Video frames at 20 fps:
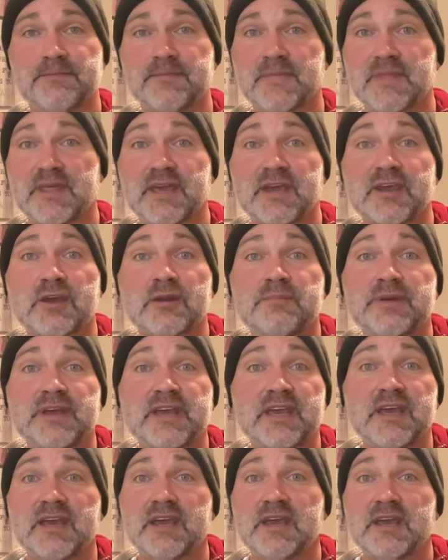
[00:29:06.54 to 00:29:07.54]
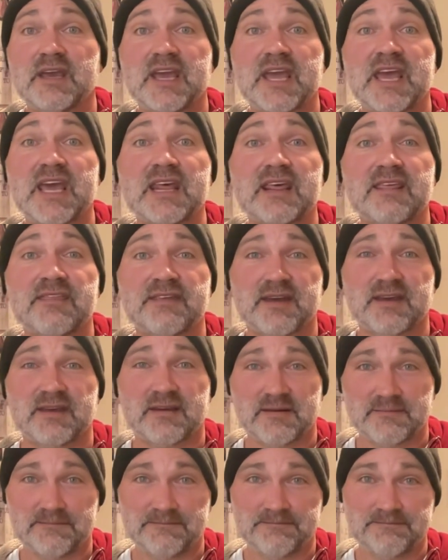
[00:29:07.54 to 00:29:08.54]
It could be anything.
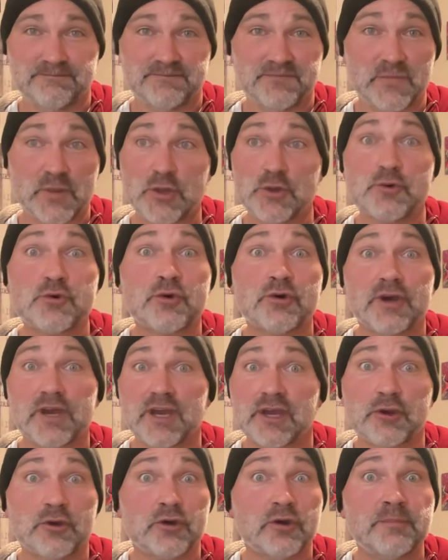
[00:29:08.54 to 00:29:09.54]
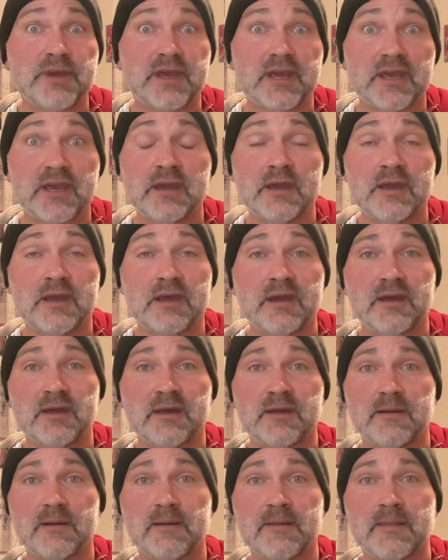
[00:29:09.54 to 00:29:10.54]
You could, it could be
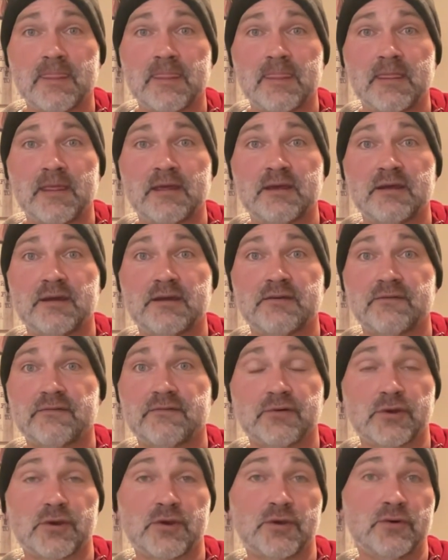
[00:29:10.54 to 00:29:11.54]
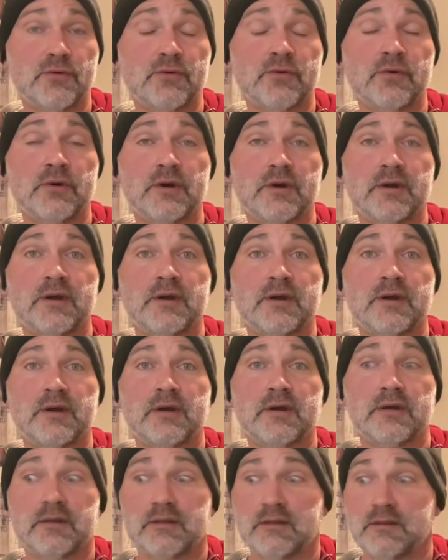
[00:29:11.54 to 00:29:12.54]
for you
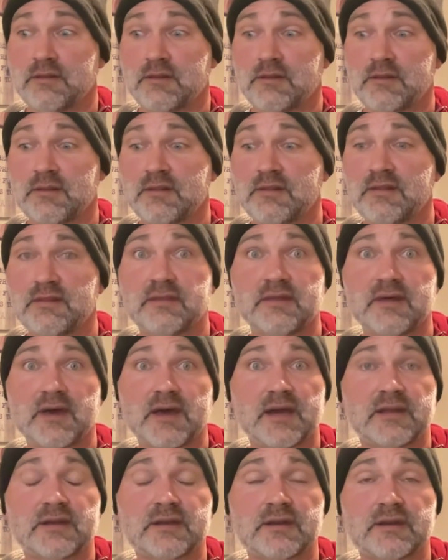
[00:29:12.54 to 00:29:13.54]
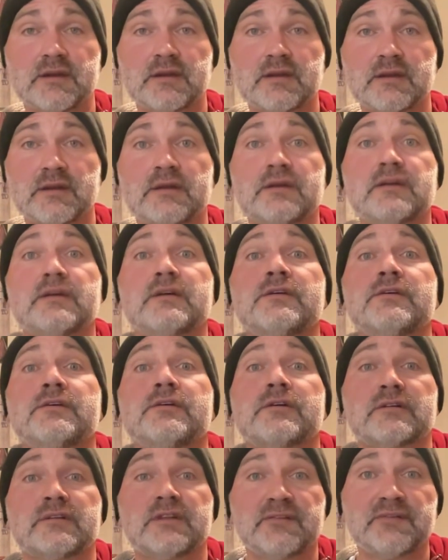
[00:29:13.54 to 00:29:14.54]
that
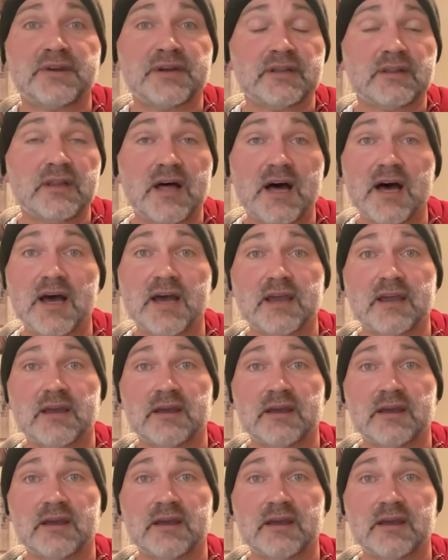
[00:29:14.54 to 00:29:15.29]
you're living a lie.